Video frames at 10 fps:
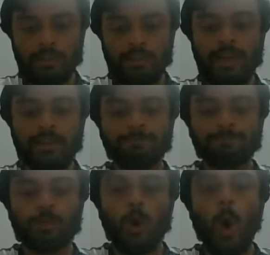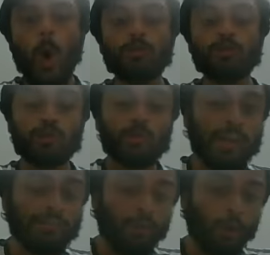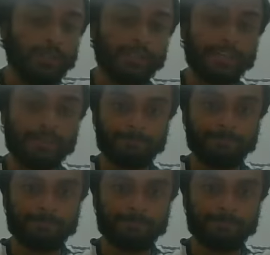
Then on July 14,